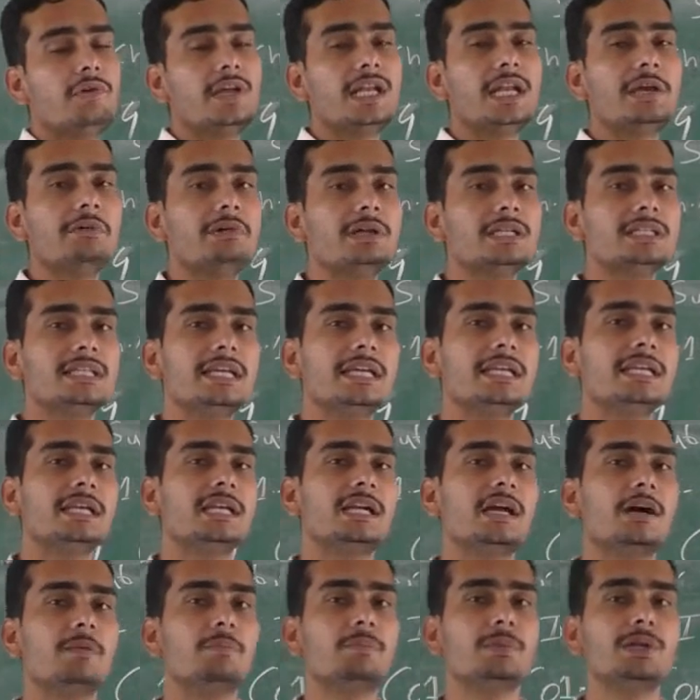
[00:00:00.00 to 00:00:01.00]
whenever
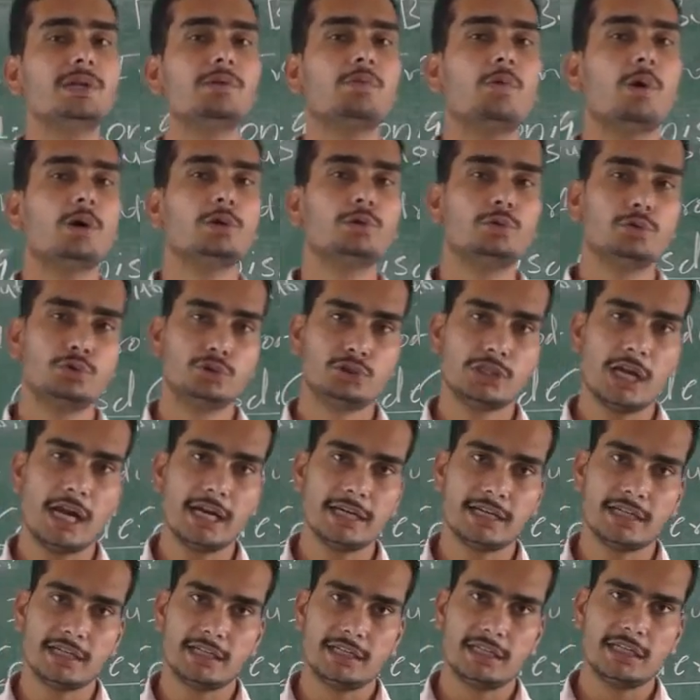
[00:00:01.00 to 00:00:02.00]
any company want to
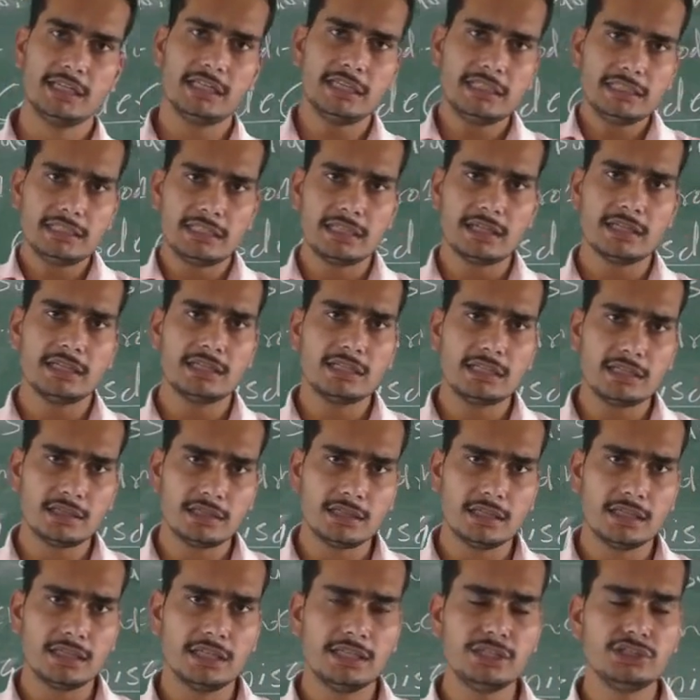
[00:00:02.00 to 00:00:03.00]
start it
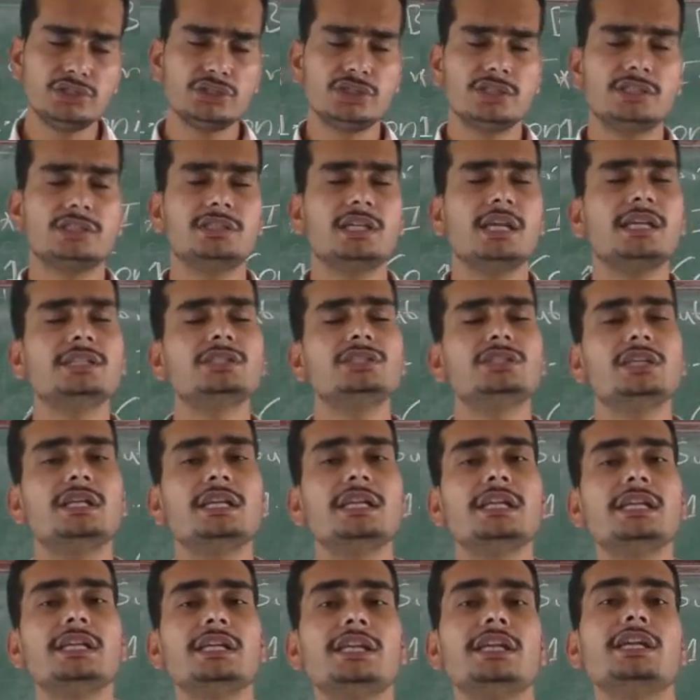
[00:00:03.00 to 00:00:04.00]
is
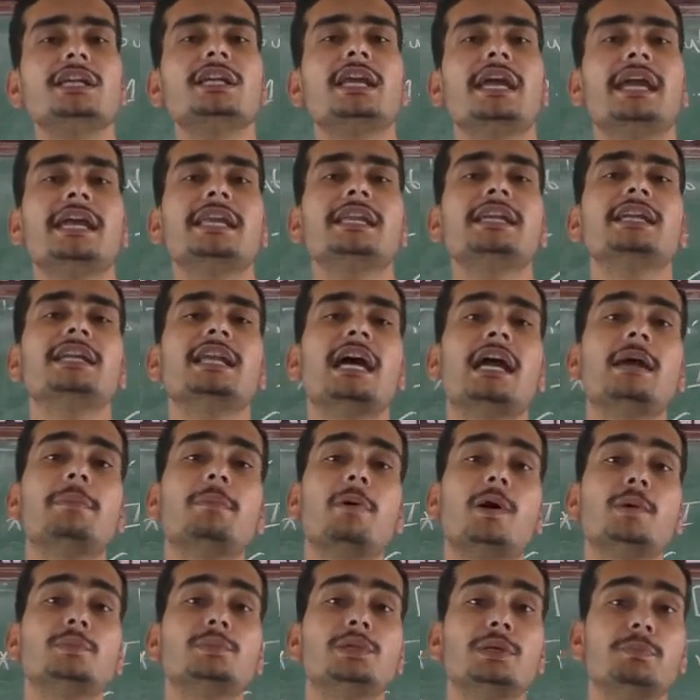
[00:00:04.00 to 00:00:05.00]
essentially need any
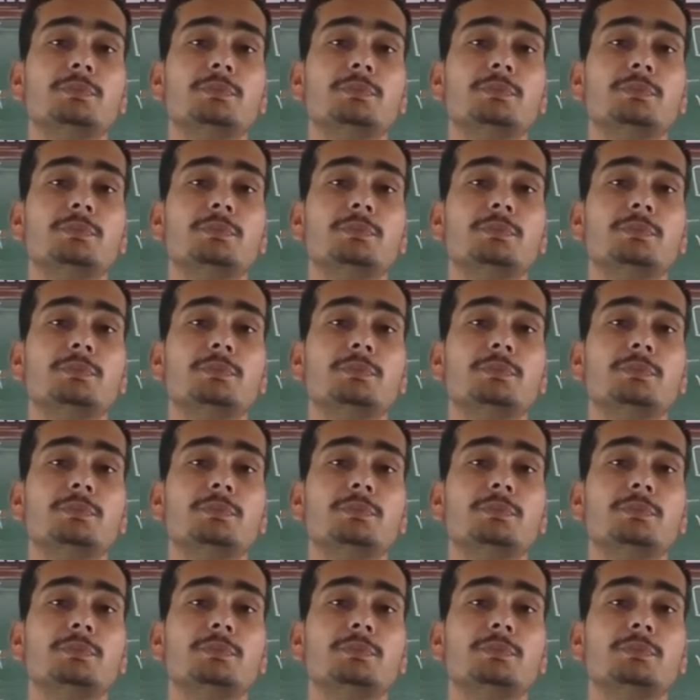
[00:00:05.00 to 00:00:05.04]
type of